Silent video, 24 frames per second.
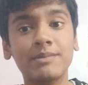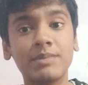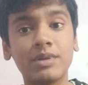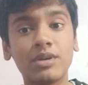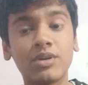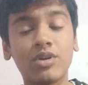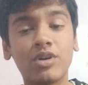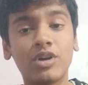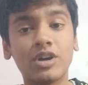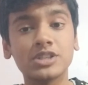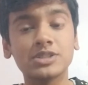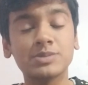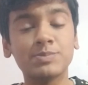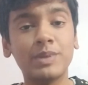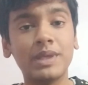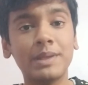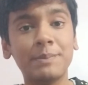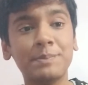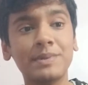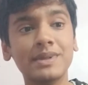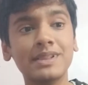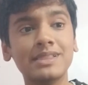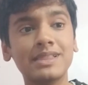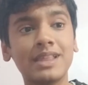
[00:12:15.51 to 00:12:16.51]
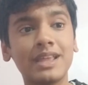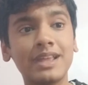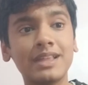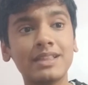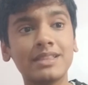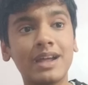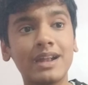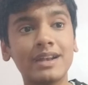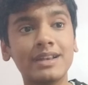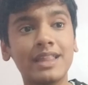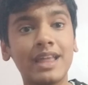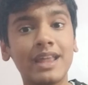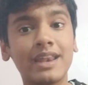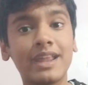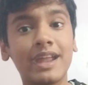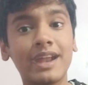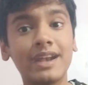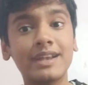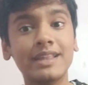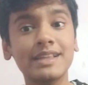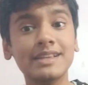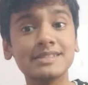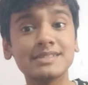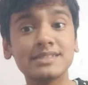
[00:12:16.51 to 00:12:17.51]
because people think that they're
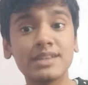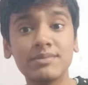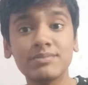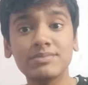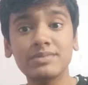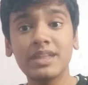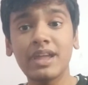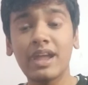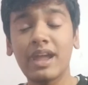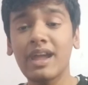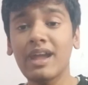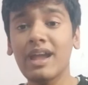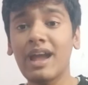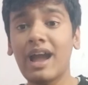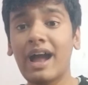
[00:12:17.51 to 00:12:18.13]
getting something